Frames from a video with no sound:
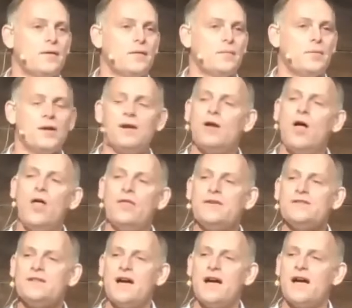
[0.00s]
But in all
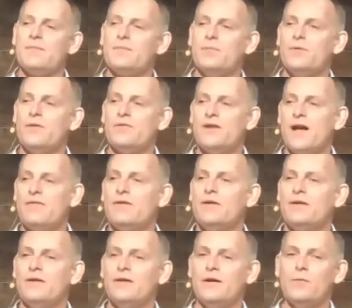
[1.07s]
this time, we've
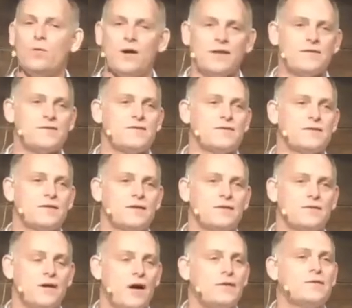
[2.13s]
never once
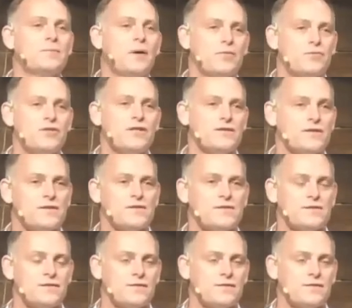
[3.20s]
talked about Jesus.